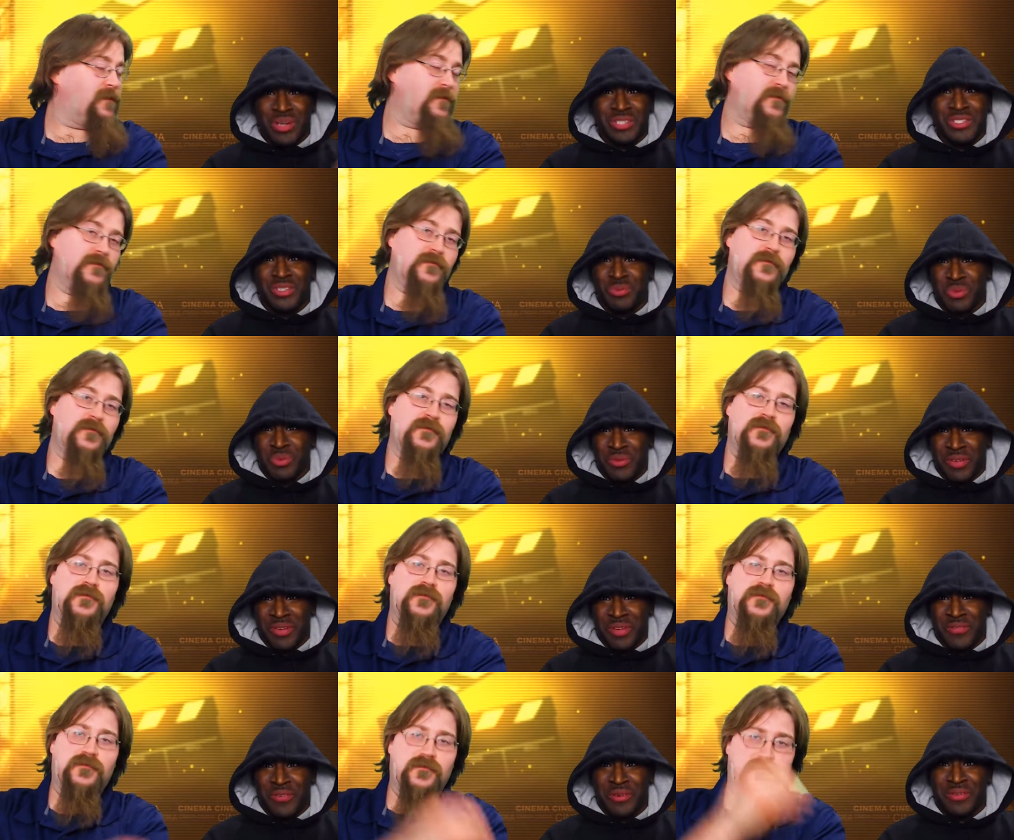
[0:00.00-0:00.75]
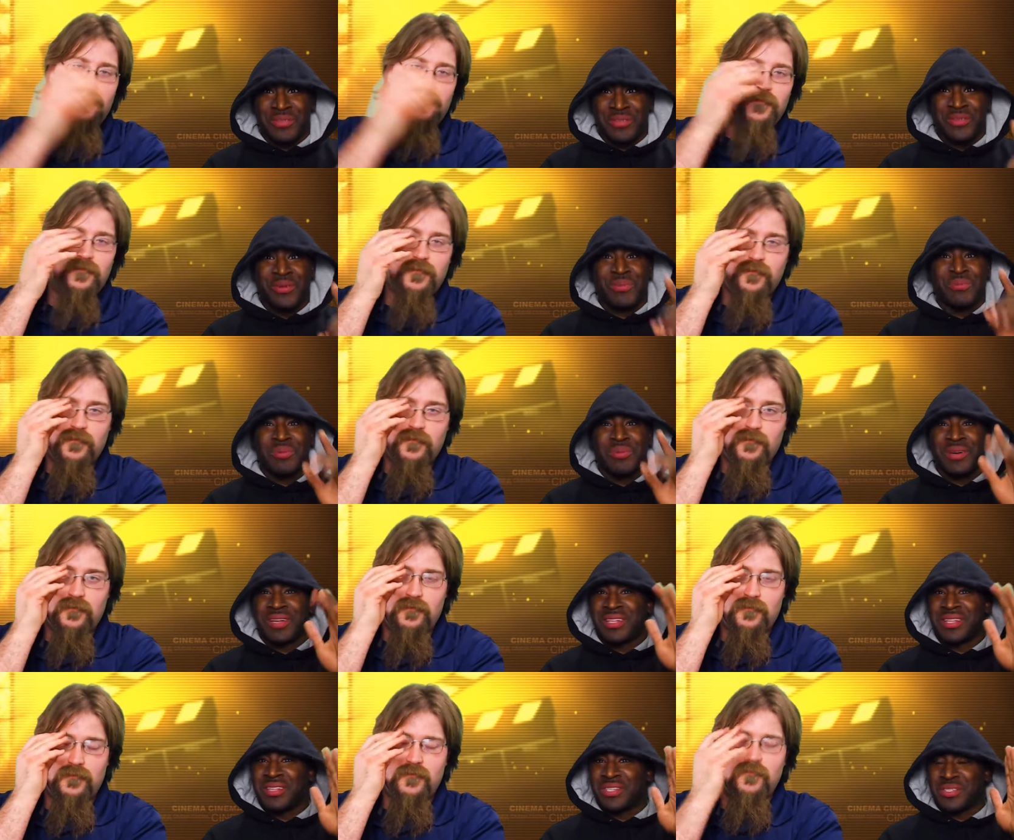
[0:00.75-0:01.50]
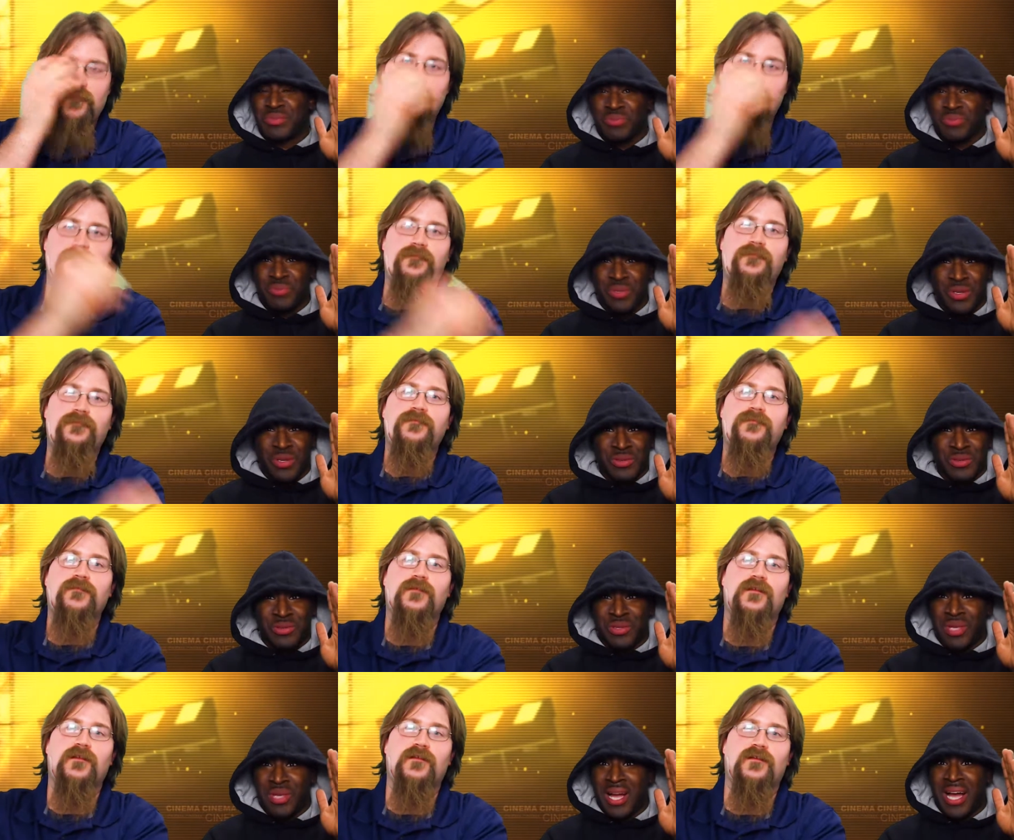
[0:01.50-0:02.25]
Speaker 1: this movie at first, but the the
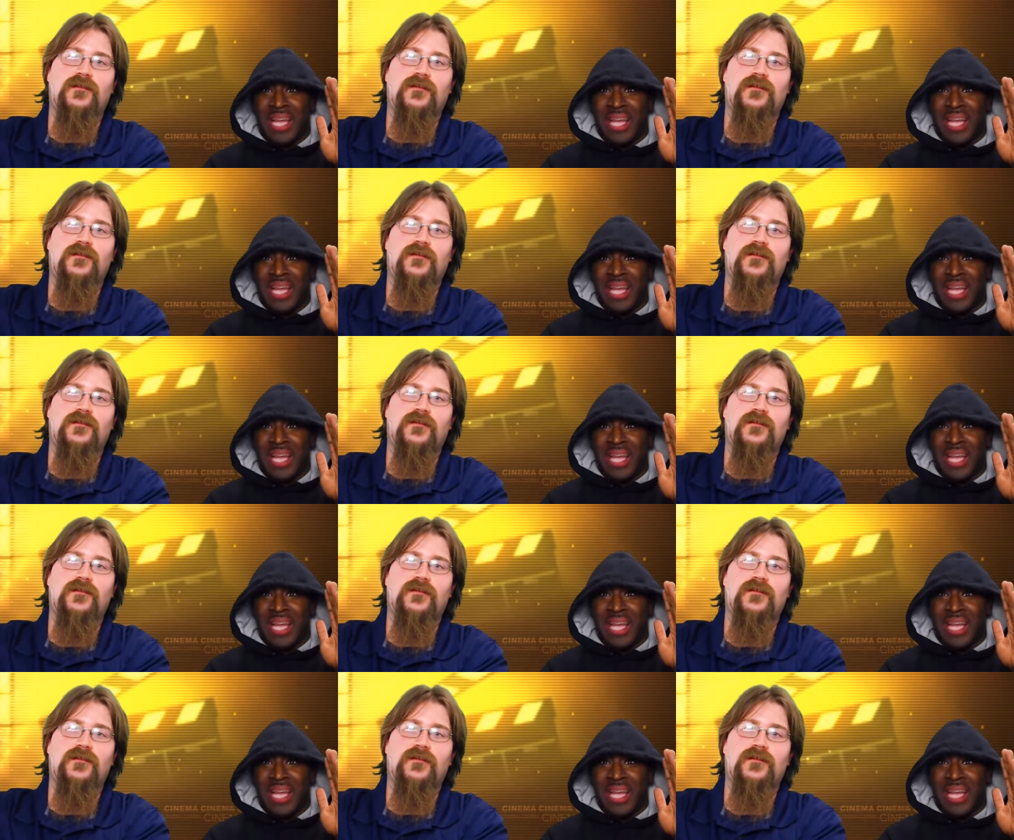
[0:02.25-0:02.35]
I